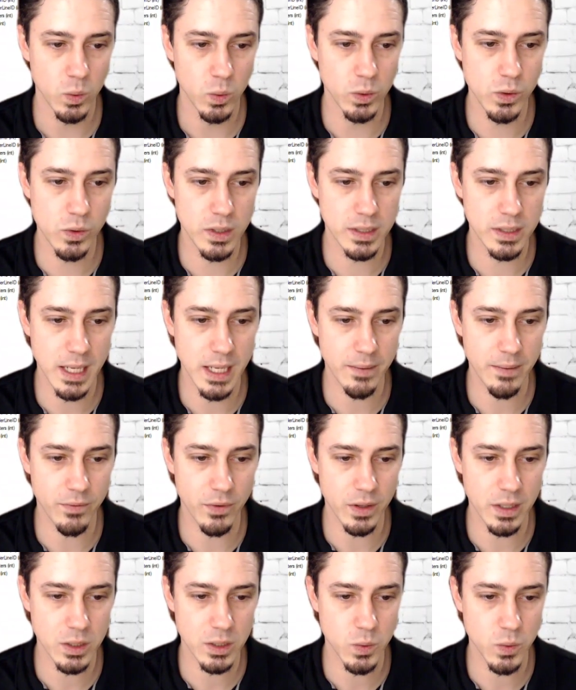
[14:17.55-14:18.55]
We'll do the
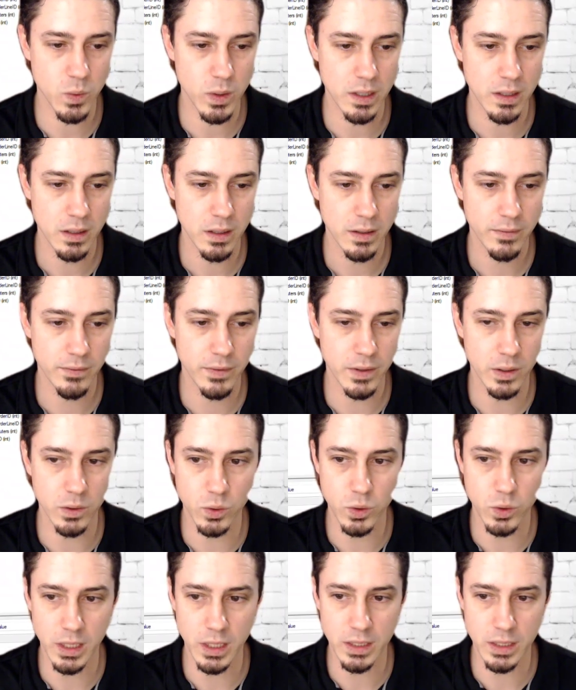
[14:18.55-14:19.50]
same for this one, field